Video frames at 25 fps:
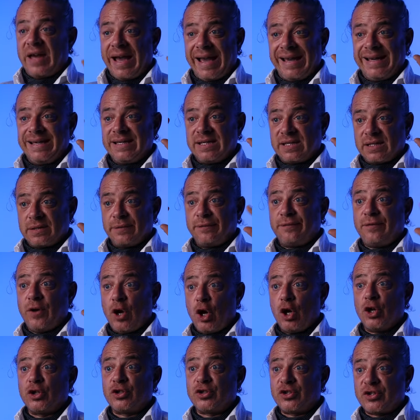That is the
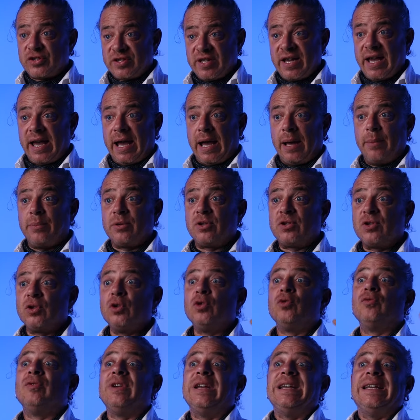first step
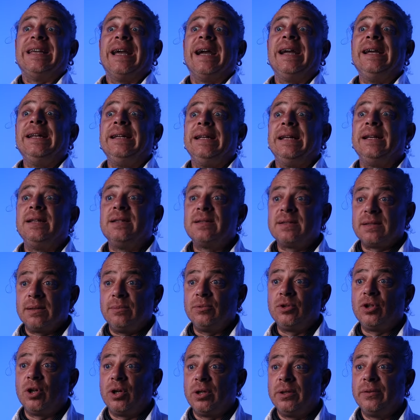to regaining
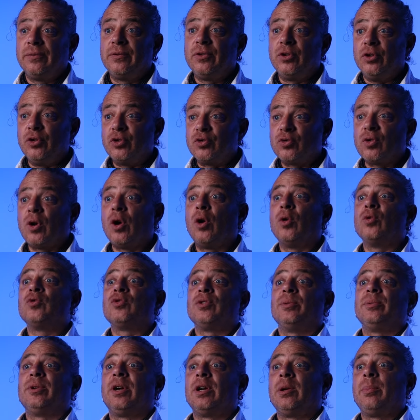some kind of control,
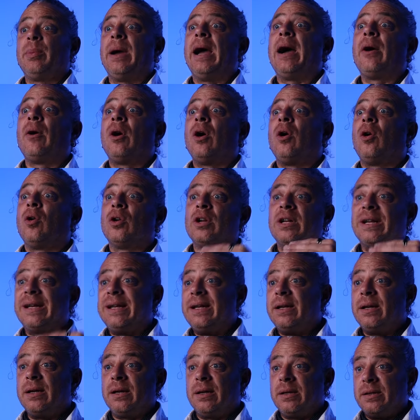some kind of power on an,
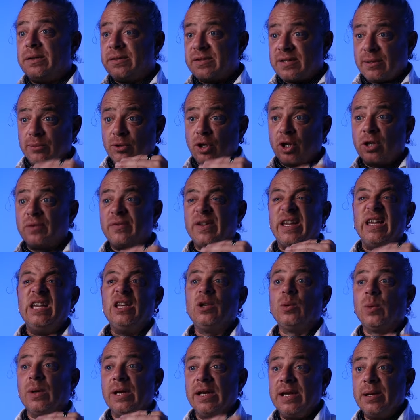uh, some kind of
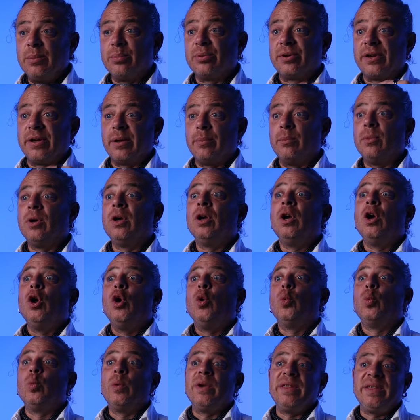equilibrium
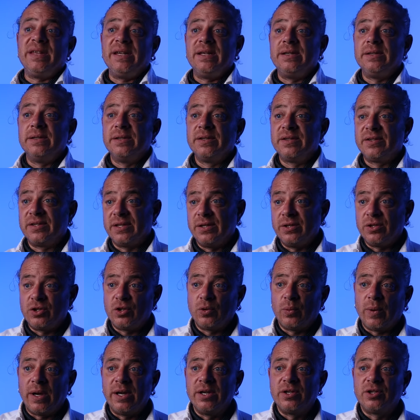within the
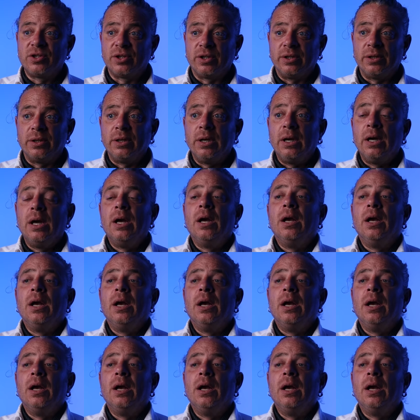situation.